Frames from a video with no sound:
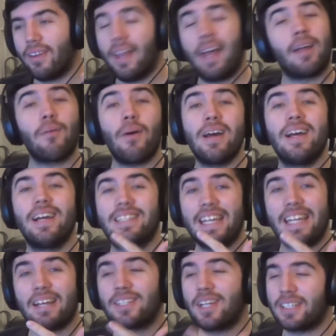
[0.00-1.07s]
I don't know why I
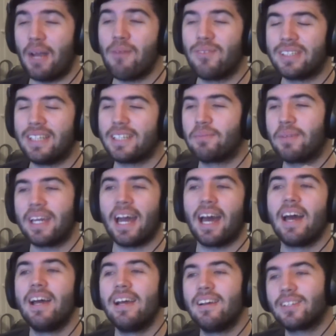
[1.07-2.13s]
said that with such emphasis, but
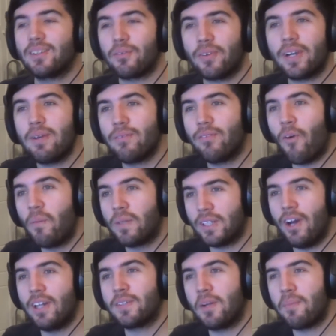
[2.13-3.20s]
yeah. So three informs and
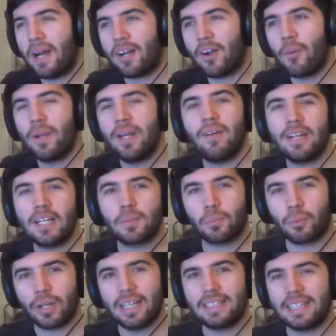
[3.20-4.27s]
Ozil in a pack opening. I think that's
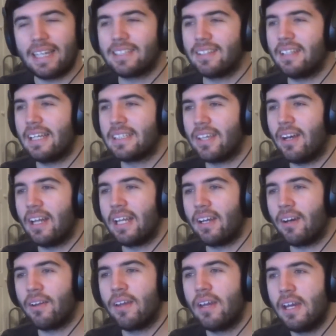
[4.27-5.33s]
pretty decent this
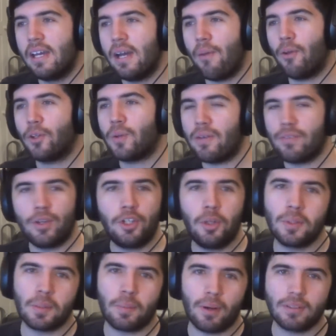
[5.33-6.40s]
early on. I'm not sure what other
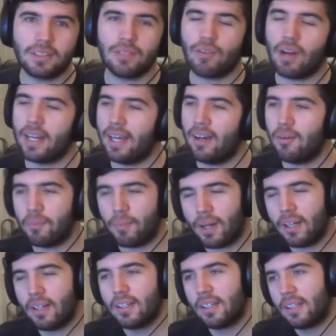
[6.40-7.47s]
YouTubers are posting right now,
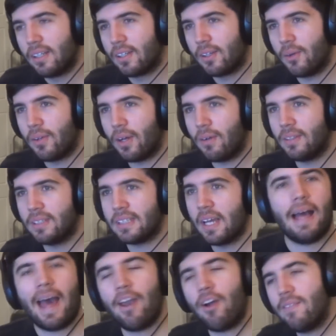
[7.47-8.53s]
but who knows.
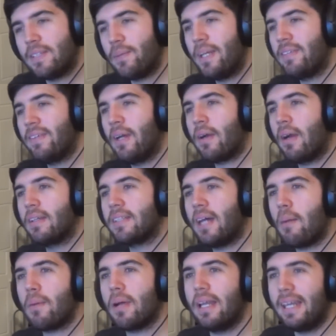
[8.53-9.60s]
And obviously when this video goes
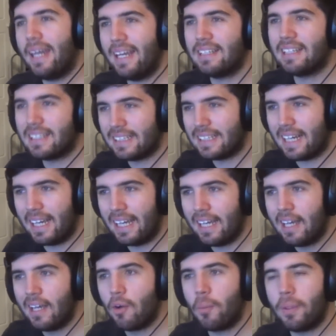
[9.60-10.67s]
up, later today
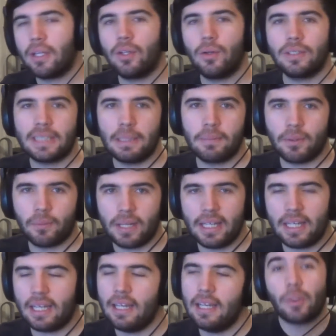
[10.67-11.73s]
will be the new team of the
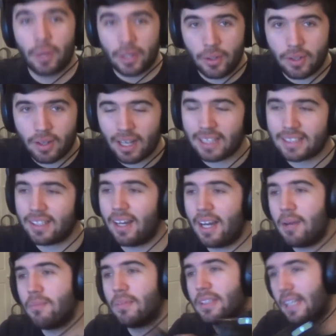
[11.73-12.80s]
week. So in you guys'
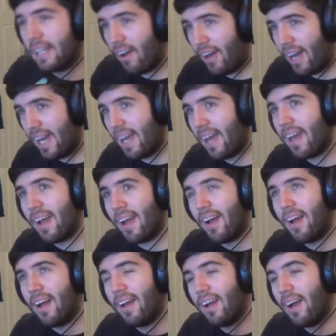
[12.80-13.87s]
time tonight,
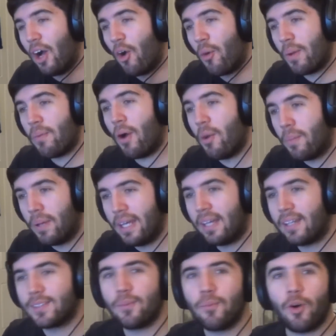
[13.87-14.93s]
I'll be
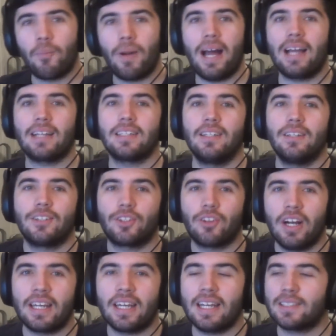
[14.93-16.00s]
opening some more packs to
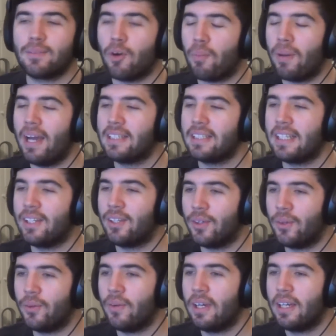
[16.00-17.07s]
try and get some more players in the
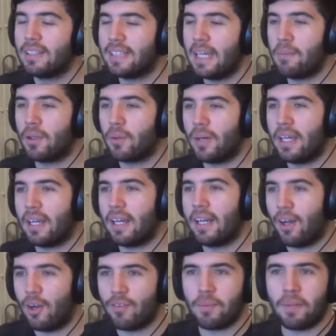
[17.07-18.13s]
new team of the week.
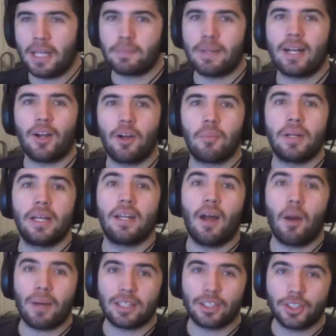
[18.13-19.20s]
And hopefully in my next pack opening,
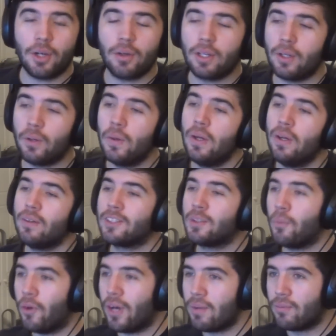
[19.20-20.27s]
I'll be able to show you
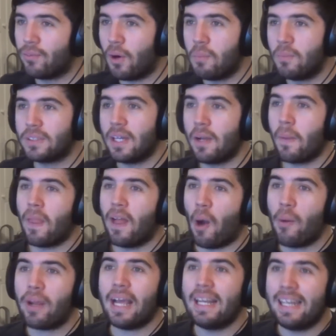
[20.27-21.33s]
some more informs.
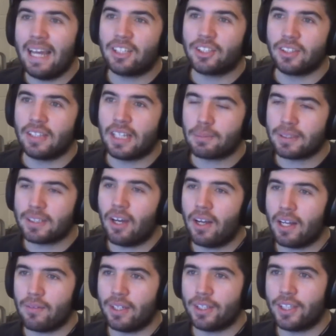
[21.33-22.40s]
I want to get a legend. That's my
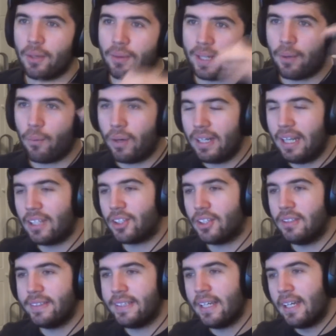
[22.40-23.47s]
target for this year. I want to get one
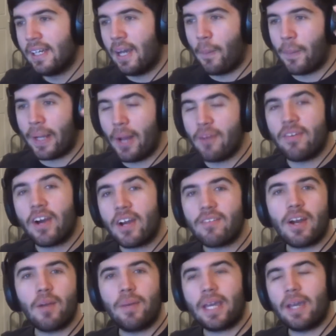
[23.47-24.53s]
legend. I want to get a very,
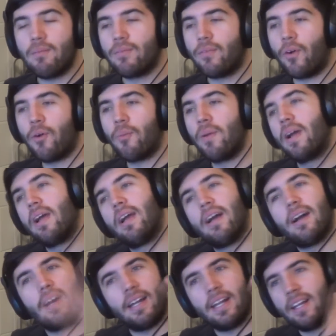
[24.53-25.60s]
very big inform.
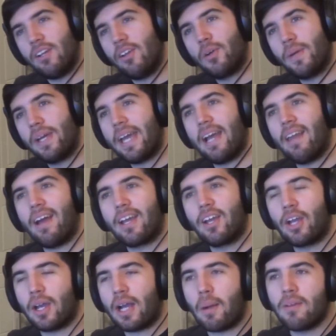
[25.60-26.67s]
And then as long as we can get like
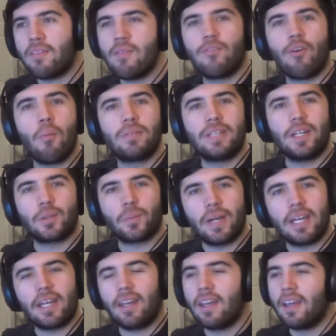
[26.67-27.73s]
a couple of informs each
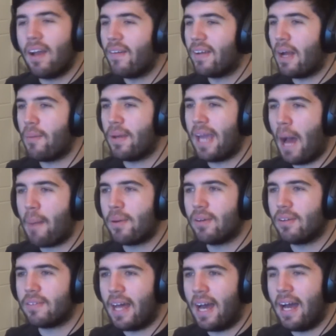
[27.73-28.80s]
week, I think I'll be
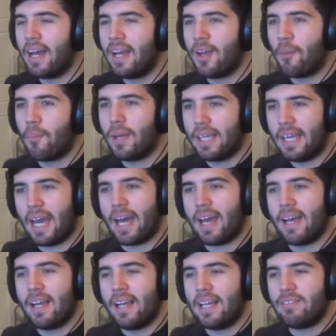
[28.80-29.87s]
happy with that. But yeah.
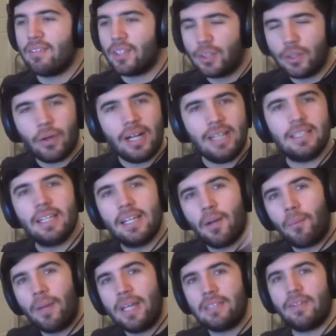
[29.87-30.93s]
If you enjoyed,
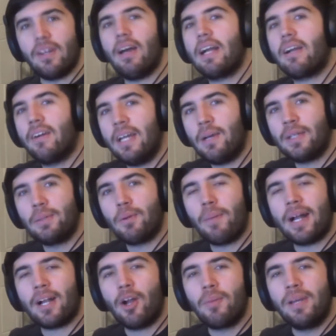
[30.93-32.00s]
please leave a like on it. Once you want
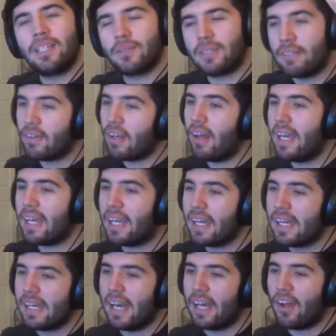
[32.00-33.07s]
pack openings, also leave a like.
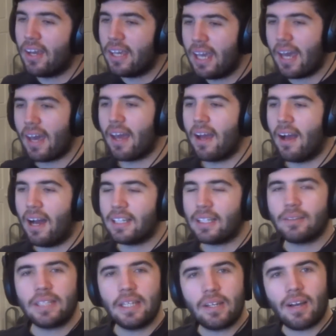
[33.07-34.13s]
And yeah, I
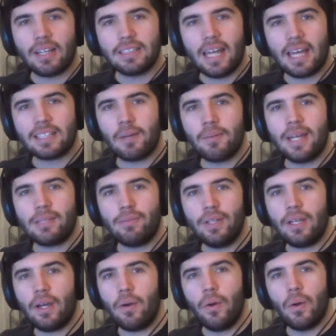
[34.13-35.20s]
shall see you guys next time in the next
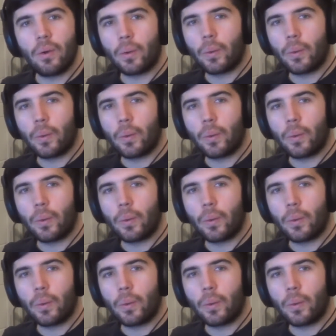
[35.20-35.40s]
video.